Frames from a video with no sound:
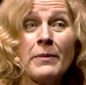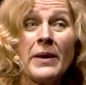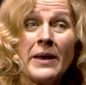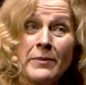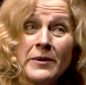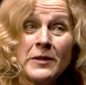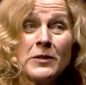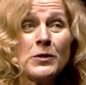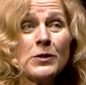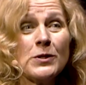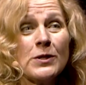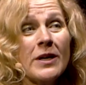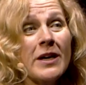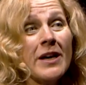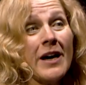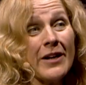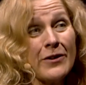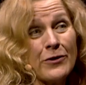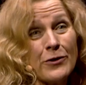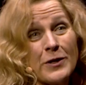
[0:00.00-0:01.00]
babies
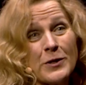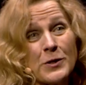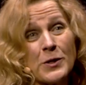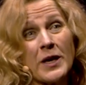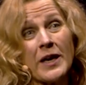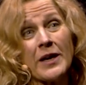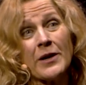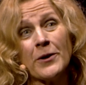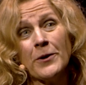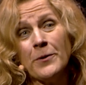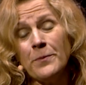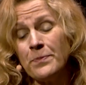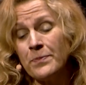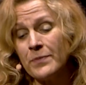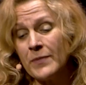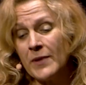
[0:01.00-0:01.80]
under his care.